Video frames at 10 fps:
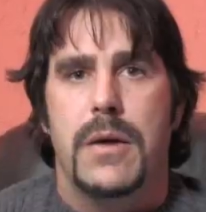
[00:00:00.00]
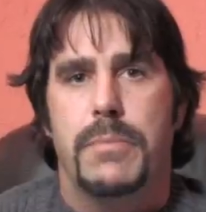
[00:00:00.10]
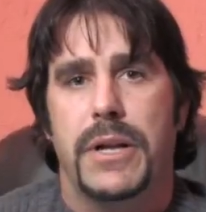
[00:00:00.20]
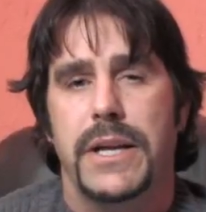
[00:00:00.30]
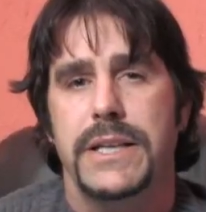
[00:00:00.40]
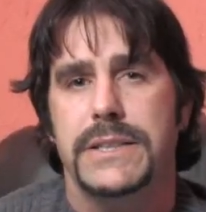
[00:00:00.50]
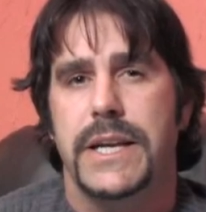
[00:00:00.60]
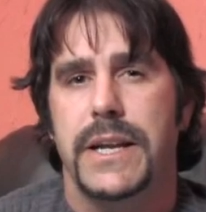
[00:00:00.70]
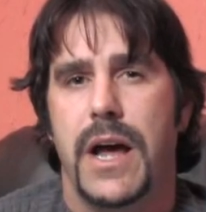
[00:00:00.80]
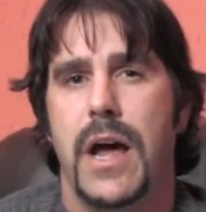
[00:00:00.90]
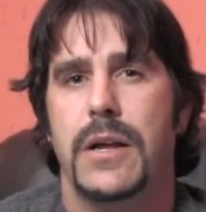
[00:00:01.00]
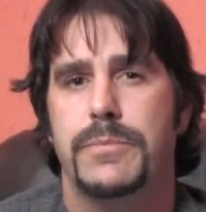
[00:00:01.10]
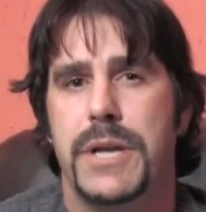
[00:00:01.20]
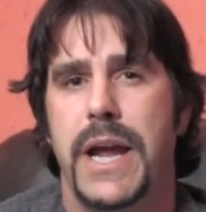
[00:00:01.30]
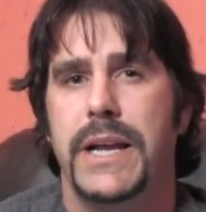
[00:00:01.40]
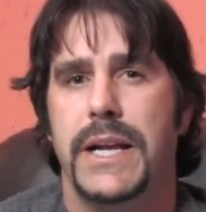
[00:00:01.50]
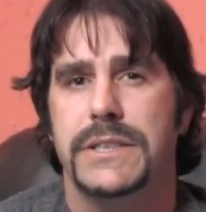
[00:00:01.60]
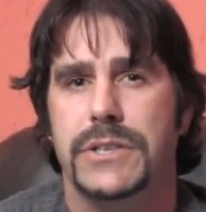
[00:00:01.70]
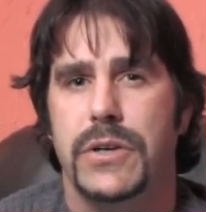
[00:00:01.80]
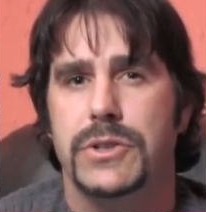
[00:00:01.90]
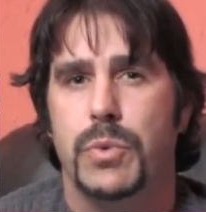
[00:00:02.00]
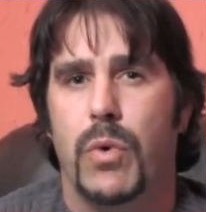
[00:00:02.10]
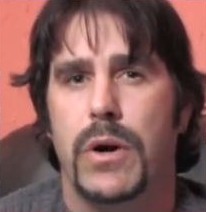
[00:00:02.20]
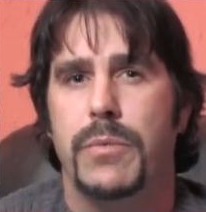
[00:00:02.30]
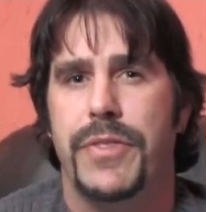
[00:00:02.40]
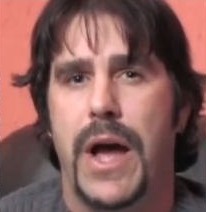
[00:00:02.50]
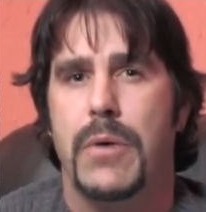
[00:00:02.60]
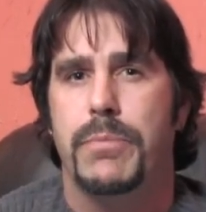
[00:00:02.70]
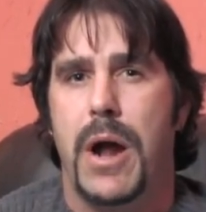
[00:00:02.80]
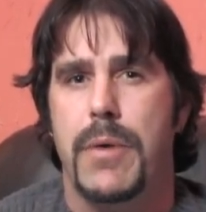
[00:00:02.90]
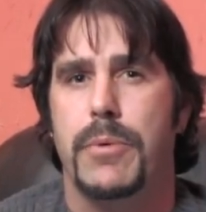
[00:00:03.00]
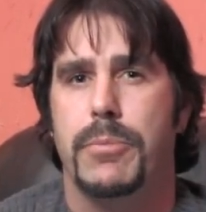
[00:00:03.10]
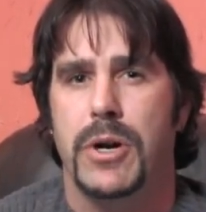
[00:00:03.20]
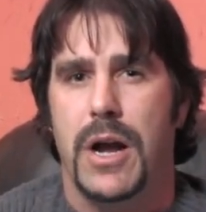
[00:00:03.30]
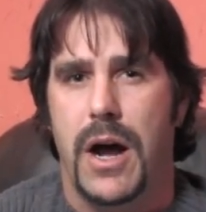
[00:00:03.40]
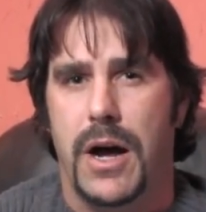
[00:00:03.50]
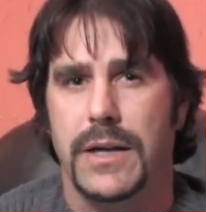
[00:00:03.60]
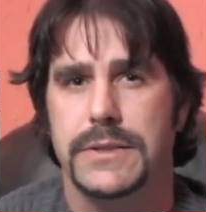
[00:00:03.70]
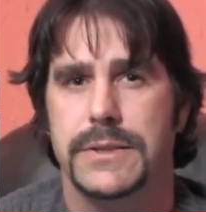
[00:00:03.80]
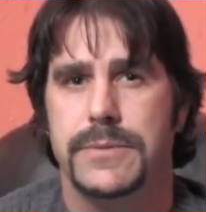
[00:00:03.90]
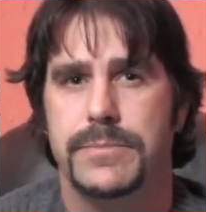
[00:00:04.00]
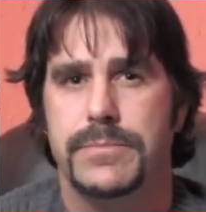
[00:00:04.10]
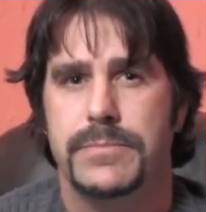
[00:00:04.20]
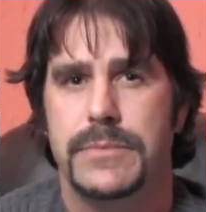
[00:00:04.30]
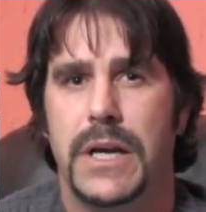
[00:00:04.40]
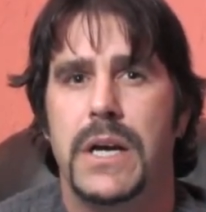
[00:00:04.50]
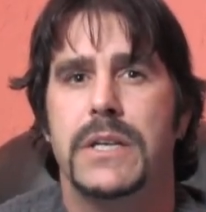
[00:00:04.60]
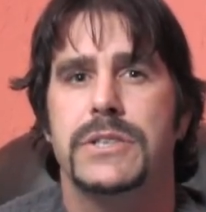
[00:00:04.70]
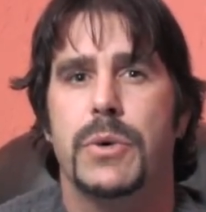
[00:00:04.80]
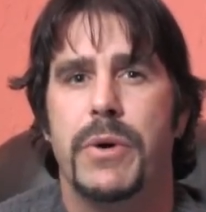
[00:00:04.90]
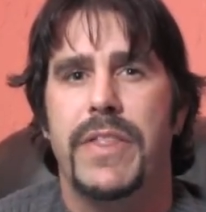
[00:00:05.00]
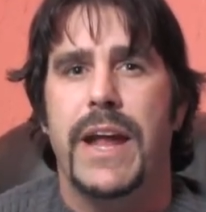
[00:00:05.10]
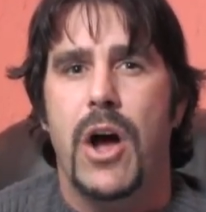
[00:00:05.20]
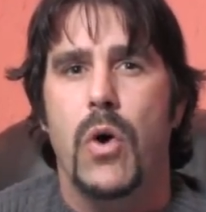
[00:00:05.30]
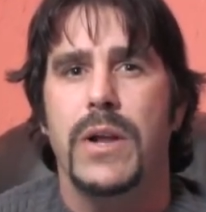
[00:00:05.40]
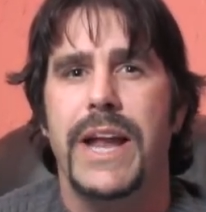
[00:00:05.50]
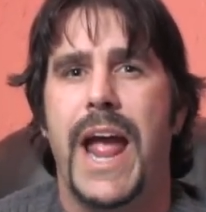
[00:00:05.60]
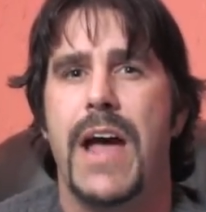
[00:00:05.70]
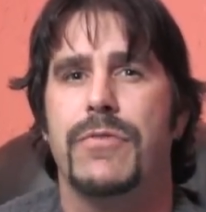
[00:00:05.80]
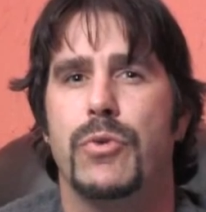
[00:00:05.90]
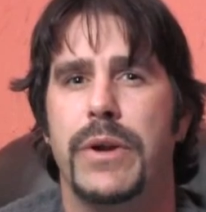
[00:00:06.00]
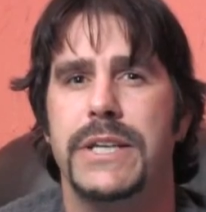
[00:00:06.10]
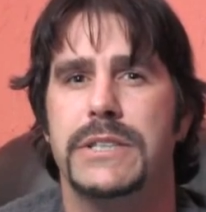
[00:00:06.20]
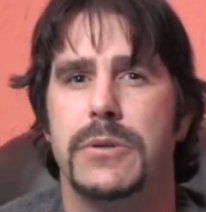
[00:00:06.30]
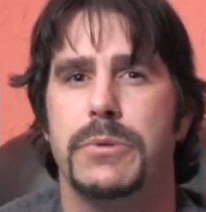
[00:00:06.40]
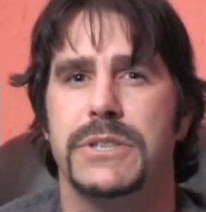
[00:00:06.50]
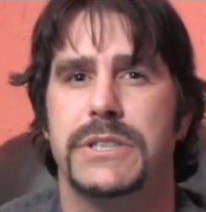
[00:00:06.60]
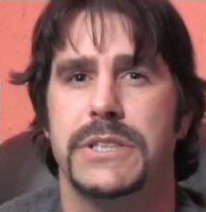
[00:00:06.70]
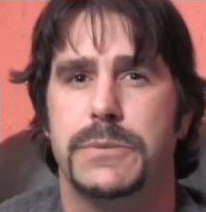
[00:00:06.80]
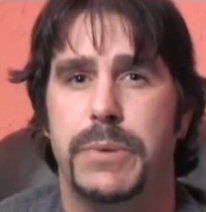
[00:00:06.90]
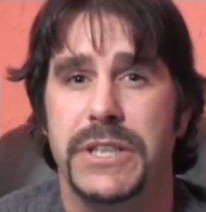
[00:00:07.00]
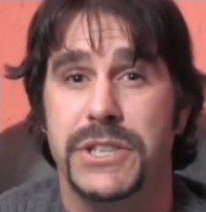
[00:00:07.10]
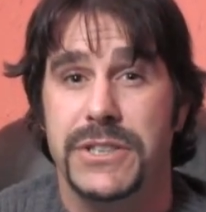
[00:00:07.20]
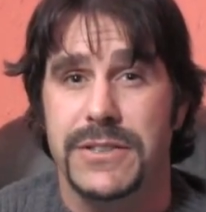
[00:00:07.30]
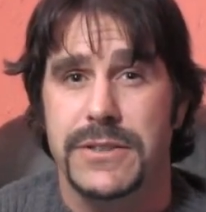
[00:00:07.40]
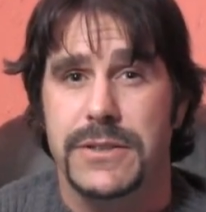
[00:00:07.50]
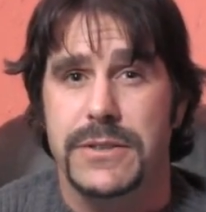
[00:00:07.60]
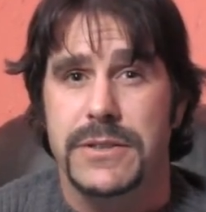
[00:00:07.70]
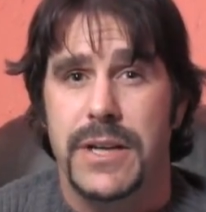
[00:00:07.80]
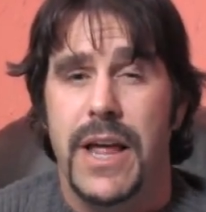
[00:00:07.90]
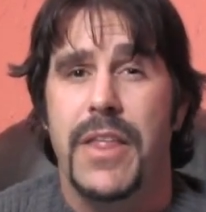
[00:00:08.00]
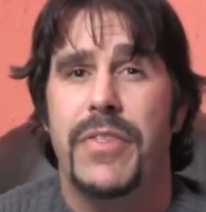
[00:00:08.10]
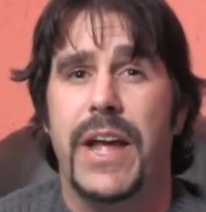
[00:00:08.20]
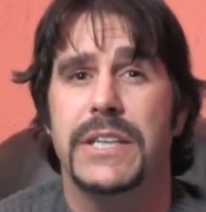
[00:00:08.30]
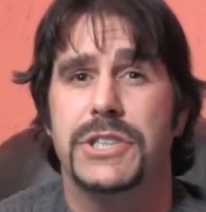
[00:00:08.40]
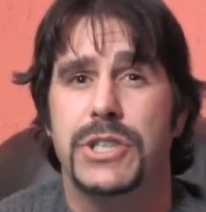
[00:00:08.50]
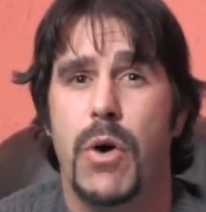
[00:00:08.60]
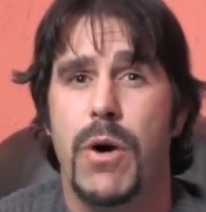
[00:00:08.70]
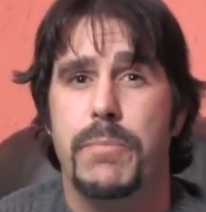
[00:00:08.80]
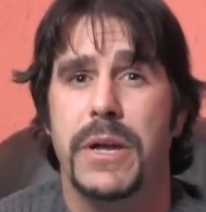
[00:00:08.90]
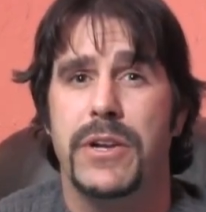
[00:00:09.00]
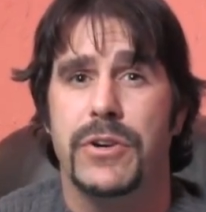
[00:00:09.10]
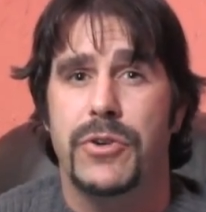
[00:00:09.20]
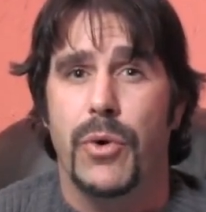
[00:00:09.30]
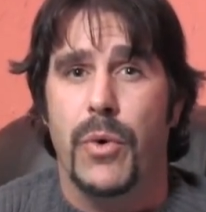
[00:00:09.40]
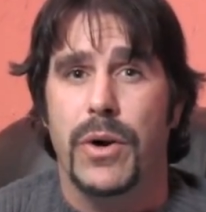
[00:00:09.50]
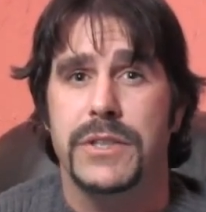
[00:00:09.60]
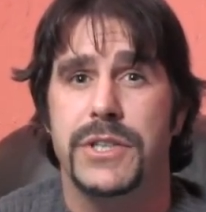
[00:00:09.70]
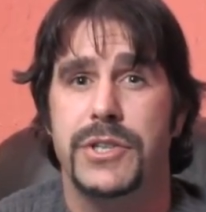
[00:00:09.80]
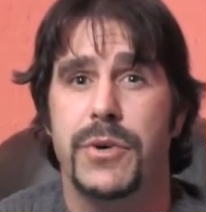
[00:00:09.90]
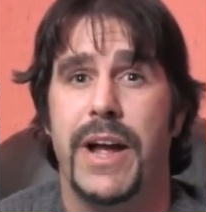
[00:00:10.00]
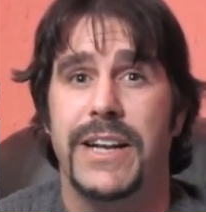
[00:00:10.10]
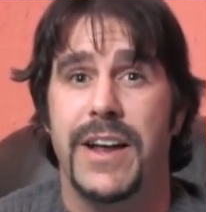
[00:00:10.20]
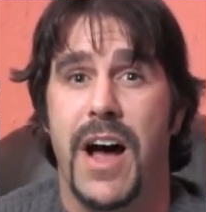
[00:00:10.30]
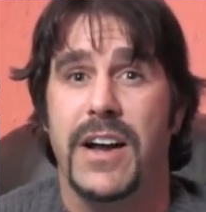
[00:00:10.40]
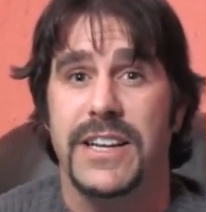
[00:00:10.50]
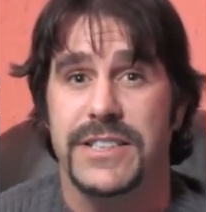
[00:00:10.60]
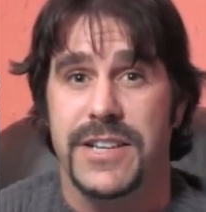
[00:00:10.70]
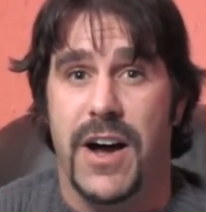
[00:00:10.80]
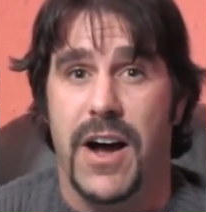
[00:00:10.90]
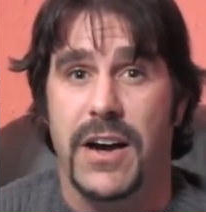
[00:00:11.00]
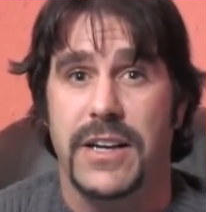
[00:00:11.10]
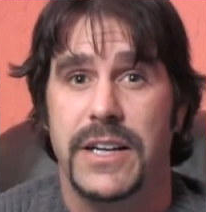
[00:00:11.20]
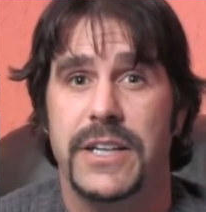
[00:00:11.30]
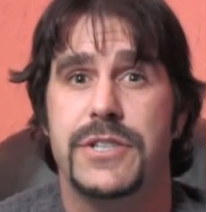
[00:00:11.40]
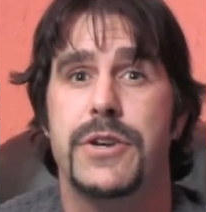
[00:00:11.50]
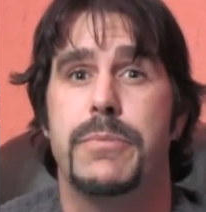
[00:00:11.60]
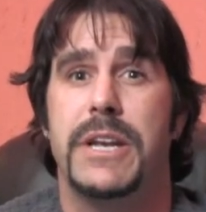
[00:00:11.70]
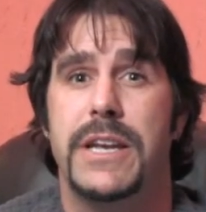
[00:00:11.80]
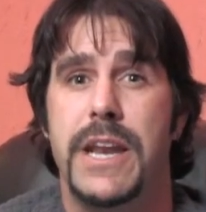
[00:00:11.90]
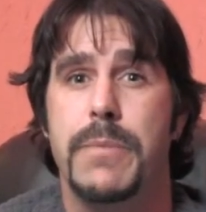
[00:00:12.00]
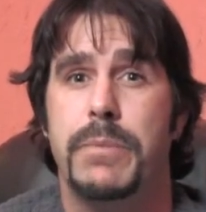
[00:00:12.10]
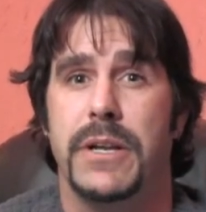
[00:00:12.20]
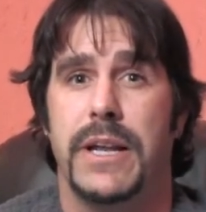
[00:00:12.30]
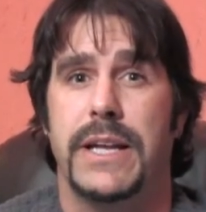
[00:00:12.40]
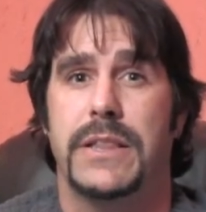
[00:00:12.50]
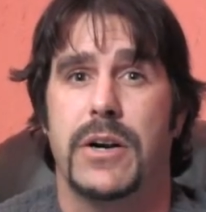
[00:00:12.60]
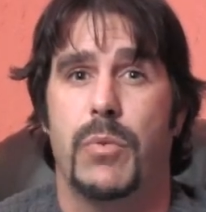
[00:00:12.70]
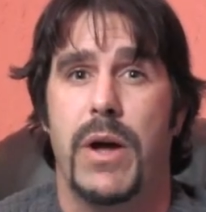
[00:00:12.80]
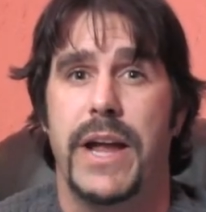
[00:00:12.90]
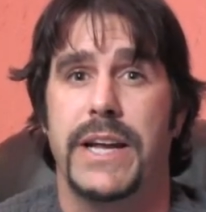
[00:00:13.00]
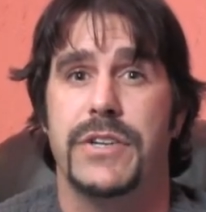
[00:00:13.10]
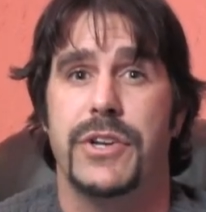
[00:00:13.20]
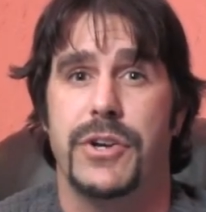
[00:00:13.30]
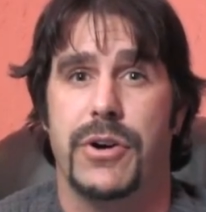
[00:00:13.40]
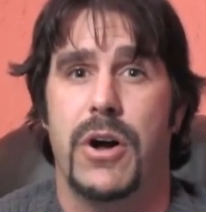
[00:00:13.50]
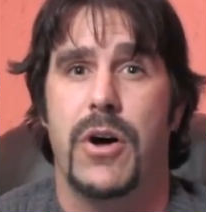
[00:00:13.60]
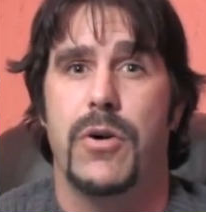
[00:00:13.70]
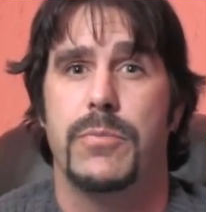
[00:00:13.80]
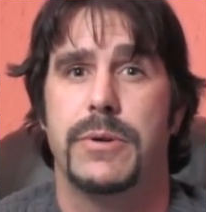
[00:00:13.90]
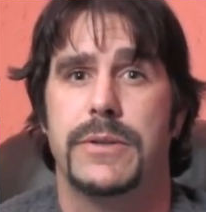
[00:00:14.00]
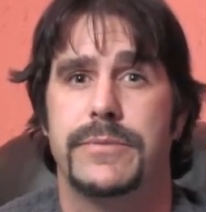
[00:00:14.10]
Police cannot obtain a search warrant without probable cause. So when they only have reasonable suspicions, they show up at your door to do a knock and talk to manipulate their way into your home.